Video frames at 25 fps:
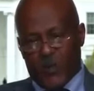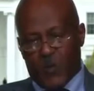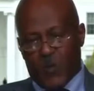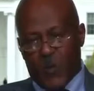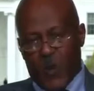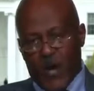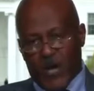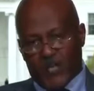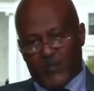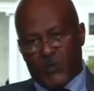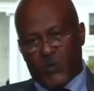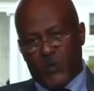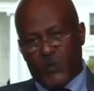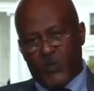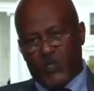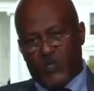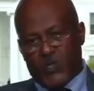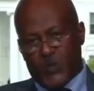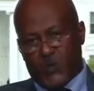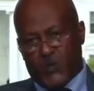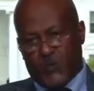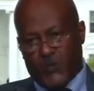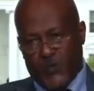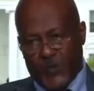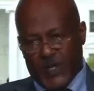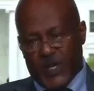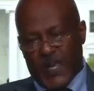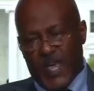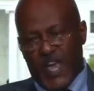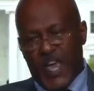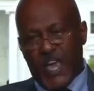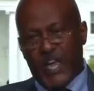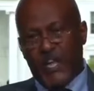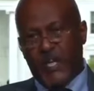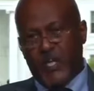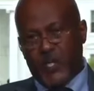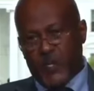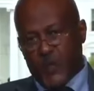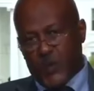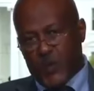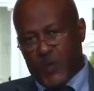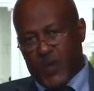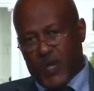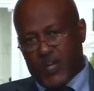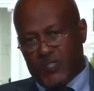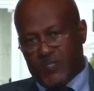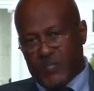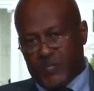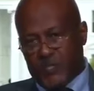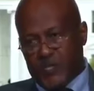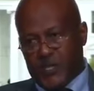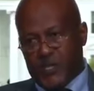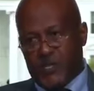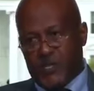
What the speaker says: What would you feel? And you, as a